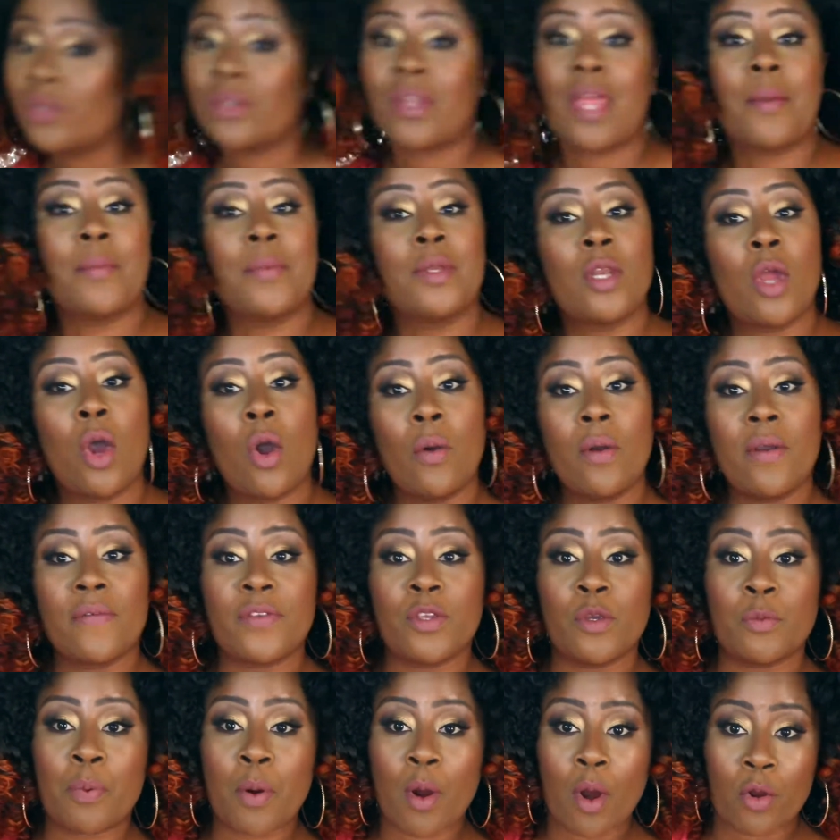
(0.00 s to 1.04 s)
you let me know
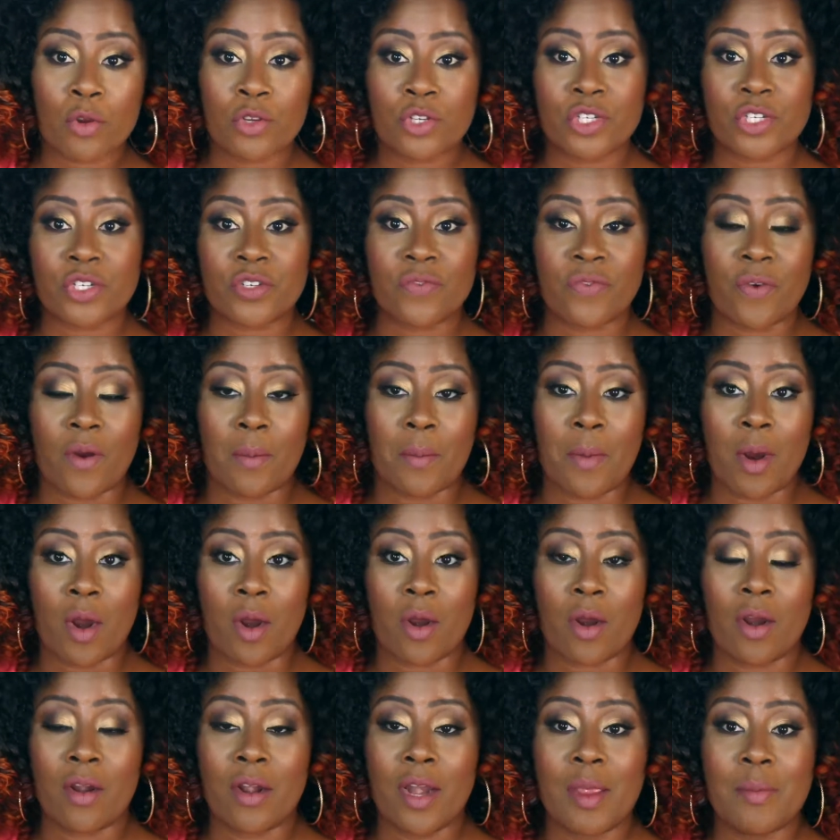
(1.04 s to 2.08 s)
if you purchase from
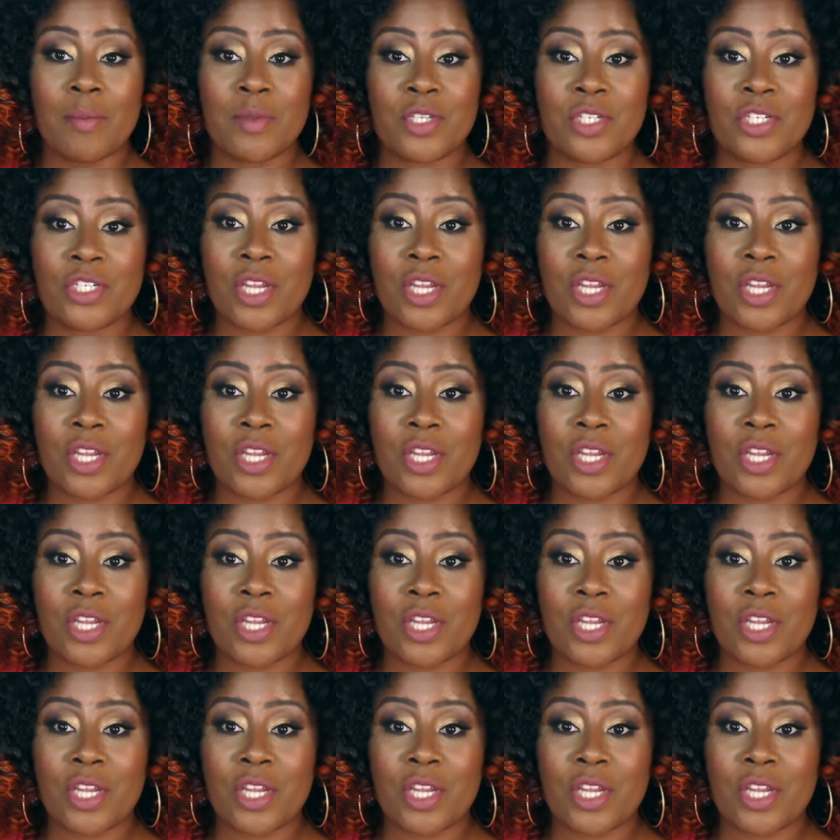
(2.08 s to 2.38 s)
her. Her name is